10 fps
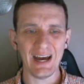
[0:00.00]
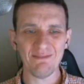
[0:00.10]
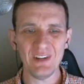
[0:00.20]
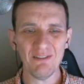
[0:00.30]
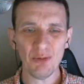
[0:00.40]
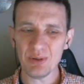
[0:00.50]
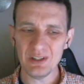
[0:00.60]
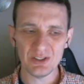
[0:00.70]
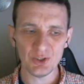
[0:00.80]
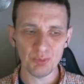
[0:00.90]
I've never been
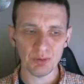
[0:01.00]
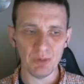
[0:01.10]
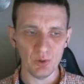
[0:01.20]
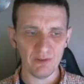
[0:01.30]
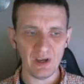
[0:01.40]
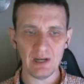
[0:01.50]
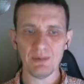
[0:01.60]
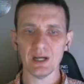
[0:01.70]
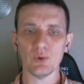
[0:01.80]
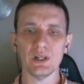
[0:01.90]
super motivated
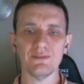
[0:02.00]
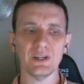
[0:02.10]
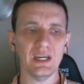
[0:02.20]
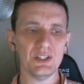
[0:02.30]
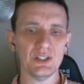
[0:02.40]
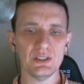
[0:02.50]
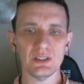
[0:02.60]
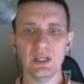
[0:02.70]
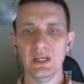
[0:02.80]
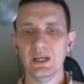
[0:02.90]
by qualifications.
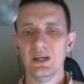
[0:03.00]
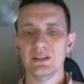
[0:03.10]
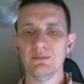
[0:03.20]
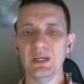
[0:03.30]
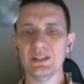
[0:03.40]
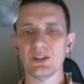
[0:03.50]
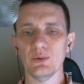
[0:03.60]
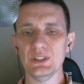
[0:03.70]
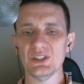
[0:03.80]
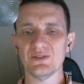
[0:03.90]
To me, it's
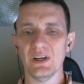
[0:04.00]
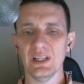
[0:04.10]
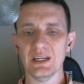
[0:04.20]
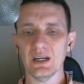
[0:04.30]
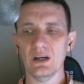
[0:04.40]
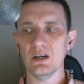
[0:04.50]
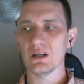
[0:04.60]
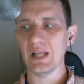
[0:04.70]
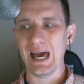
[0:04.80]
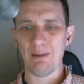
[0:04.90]
always just felt like, oh,
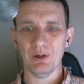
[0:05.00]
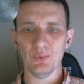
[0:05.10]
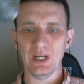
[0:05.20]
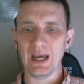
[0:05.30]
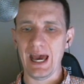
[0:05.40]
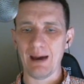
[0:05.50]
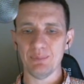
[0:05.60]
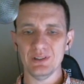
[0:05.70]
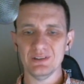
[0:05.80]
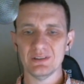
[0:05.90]
it'll happen when it
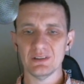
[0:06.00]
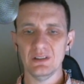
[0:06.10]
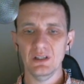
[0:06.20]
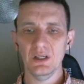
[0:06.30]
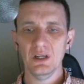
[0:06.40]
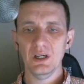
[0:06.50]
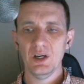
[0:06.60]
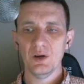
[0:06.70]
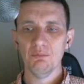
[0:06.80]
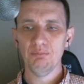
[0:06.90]
happens.
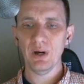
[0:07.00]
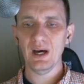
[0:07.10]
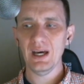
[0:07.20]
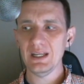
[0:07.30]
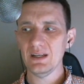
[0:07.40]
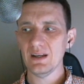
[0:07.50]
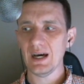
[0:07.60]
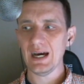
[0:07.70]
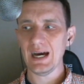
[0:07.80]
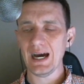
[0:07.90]
But
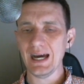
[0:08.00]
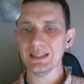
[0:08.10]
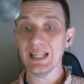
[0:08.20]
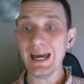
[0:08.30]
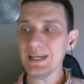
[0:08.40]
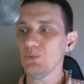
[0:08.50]
I like